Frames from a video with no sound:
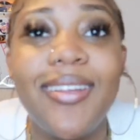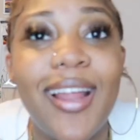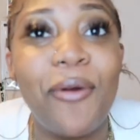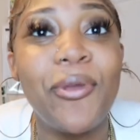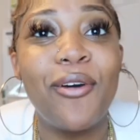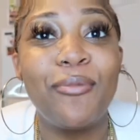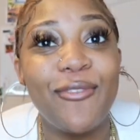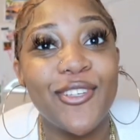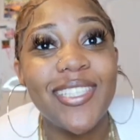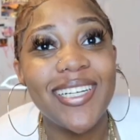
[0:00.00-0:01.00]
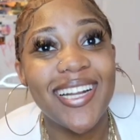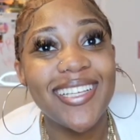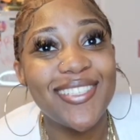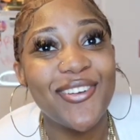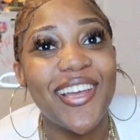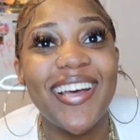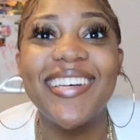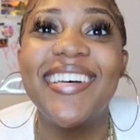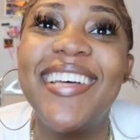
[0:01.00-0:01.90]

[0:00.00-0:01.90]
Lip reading: Nah, we gonna move on to the next though, y'all.